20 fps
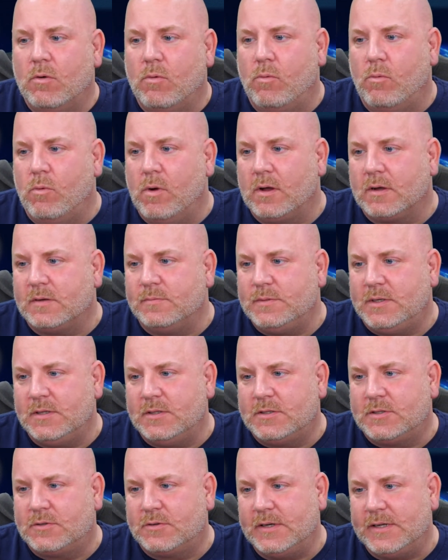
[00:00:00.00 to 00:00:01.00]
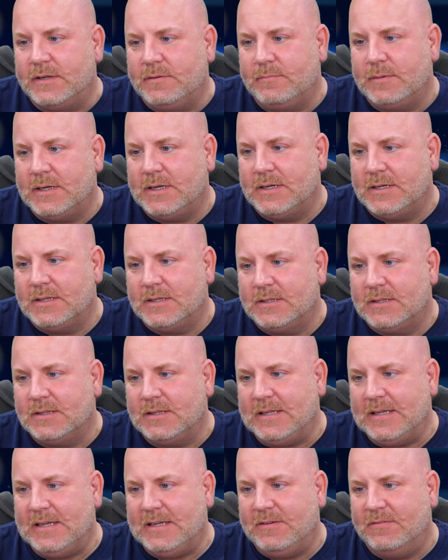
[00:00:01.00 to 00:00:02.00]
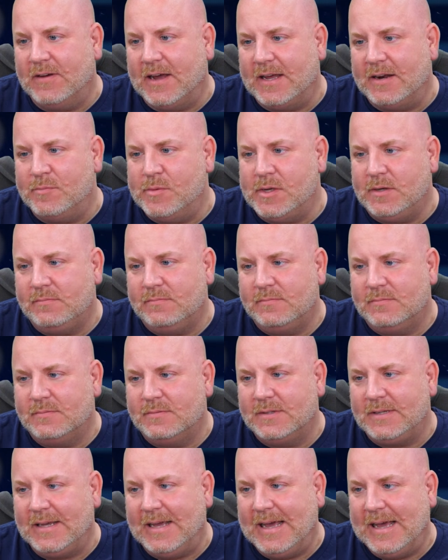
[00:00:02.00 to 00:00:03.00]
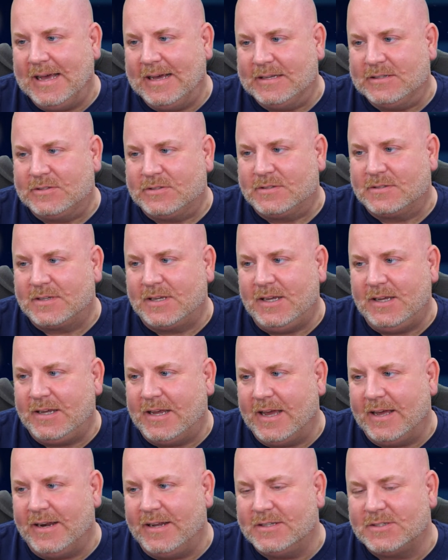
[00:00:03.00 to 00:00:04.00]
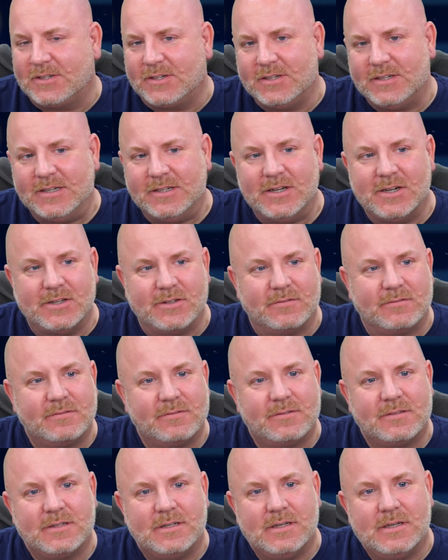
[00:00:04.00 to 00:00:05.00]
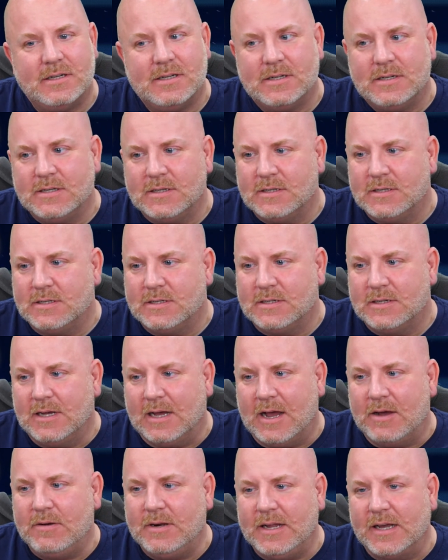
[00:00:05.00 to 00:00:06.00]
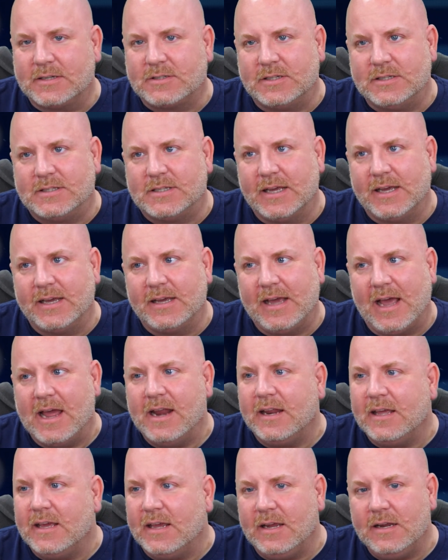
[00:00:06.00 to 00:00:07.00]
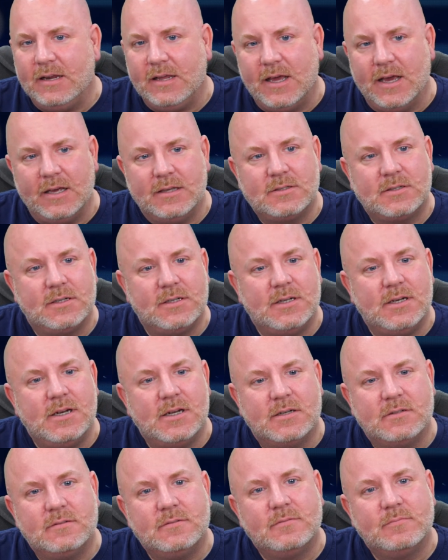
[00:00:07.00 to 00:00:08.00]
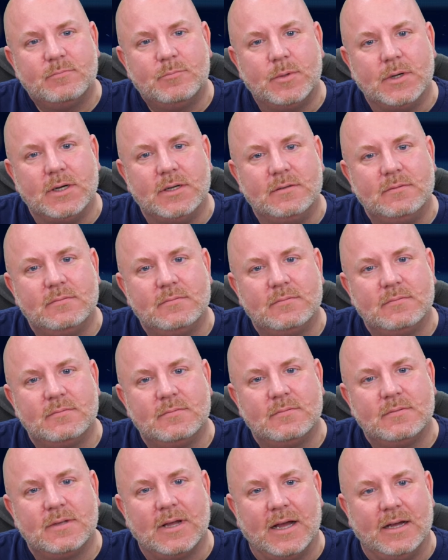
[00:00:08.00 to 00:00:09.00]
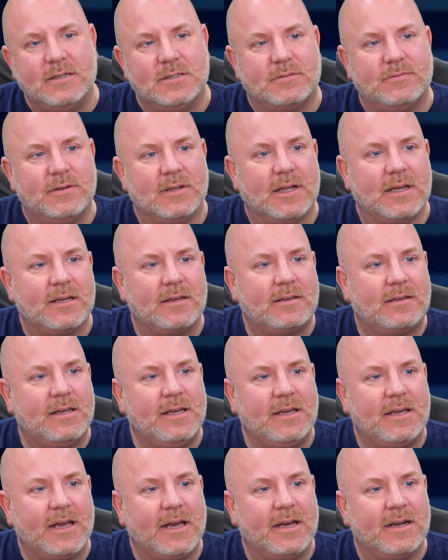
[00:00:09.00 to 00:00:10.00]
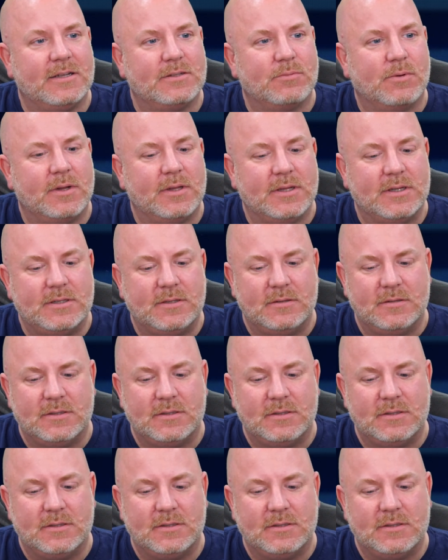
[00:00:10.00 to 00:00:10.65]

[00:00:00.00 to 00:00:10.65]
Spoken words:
Welcome to the stream. Lead vitamin. Yes, KeyCat is good to know. I would actually say any EDA is good to know, but I just feel like KeyCat is one